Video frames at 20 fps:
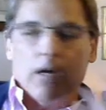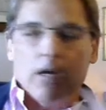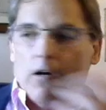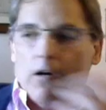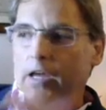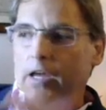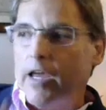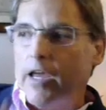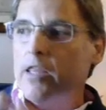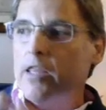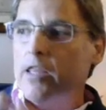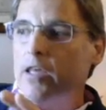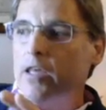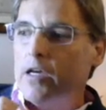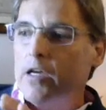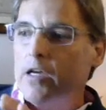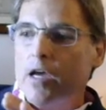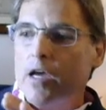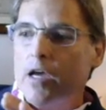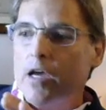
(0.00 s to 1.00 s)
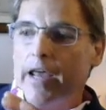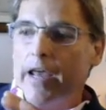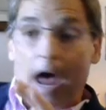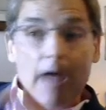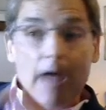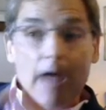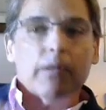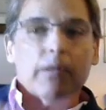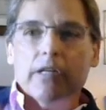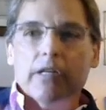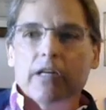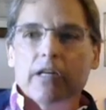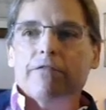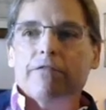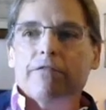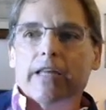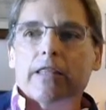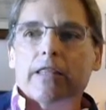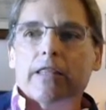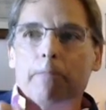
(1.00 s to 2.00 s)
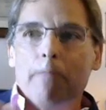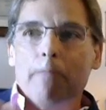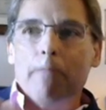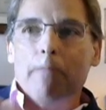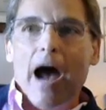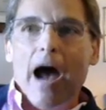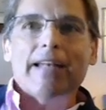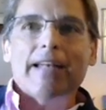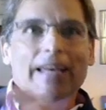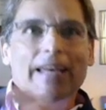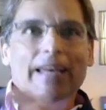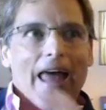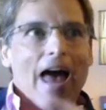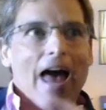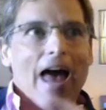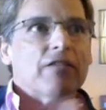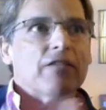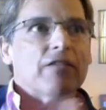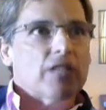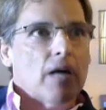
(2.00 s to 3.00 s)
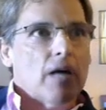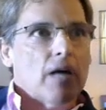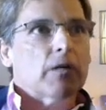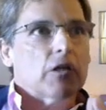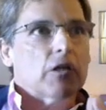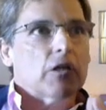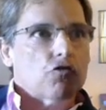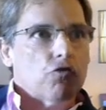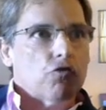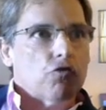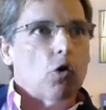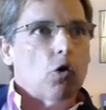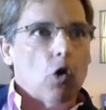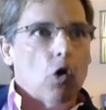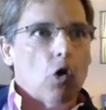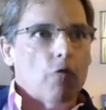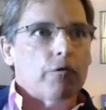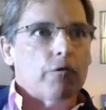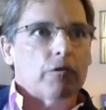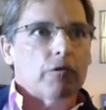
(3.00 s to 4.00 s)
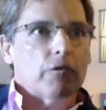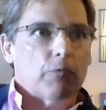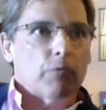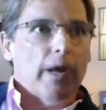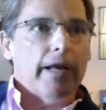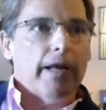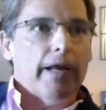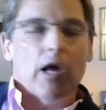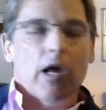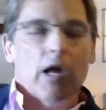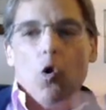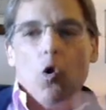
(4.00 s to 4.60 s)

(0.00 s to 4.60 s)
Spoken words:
Okay, and I believe that the mind can have some control over the brain.